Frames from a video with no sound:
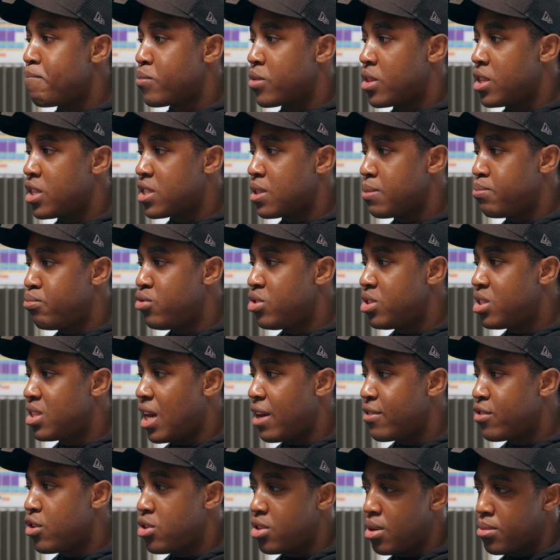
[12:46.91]
This is the preset
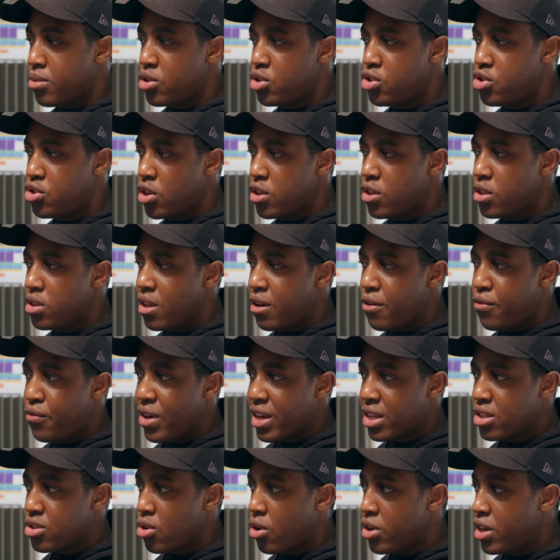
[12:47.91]
I use. I'm going to show you the
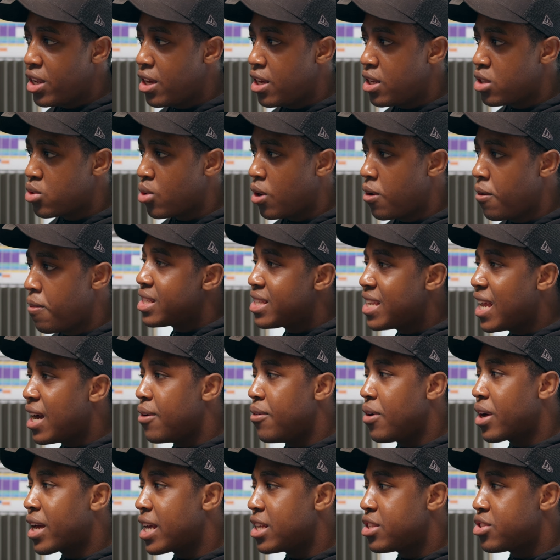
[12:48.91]
effects on it as well. Now,
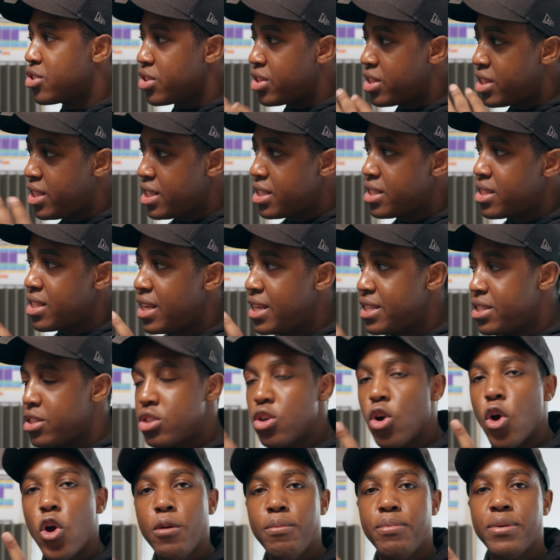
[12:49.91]
okay, so this is
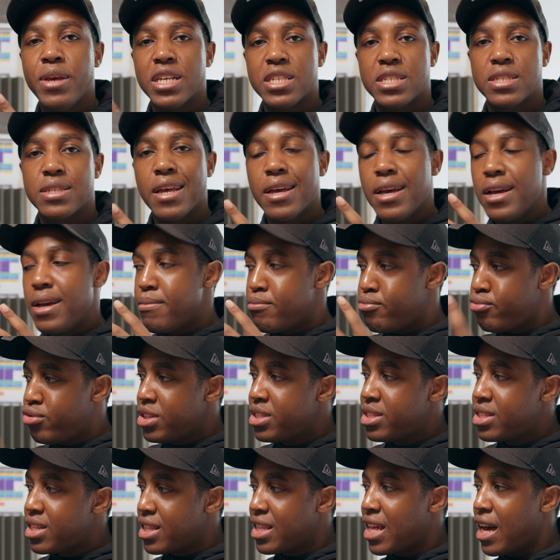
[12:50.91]
the OBS
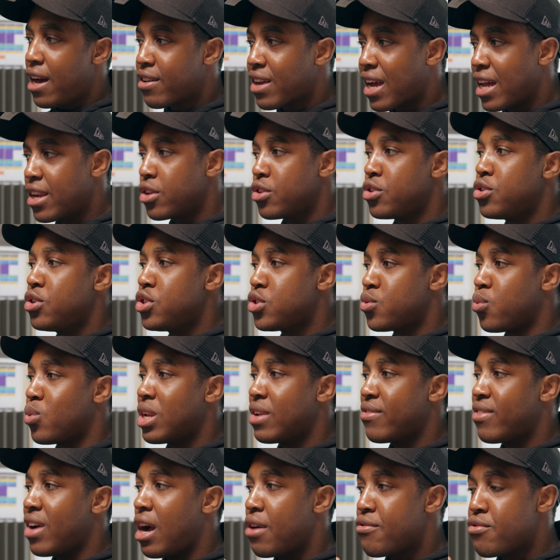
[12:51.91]
preset that I kind of use
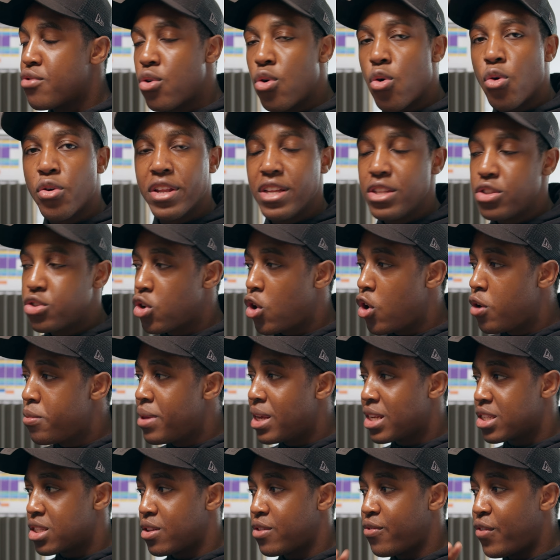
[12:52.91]
whenever I record into
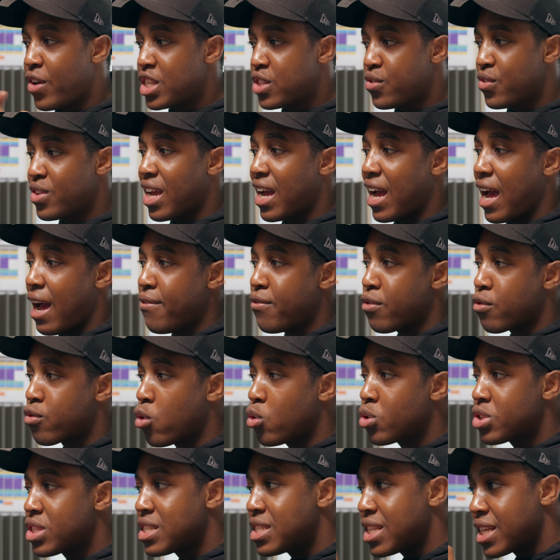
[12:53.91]
OBS. The first thing I have, of
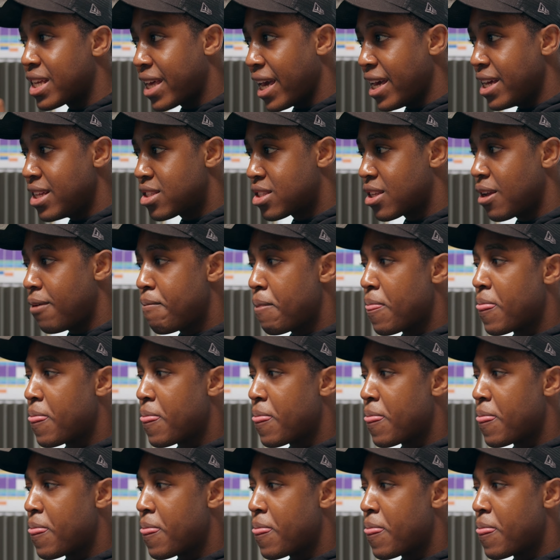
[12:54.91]
course, is a gate.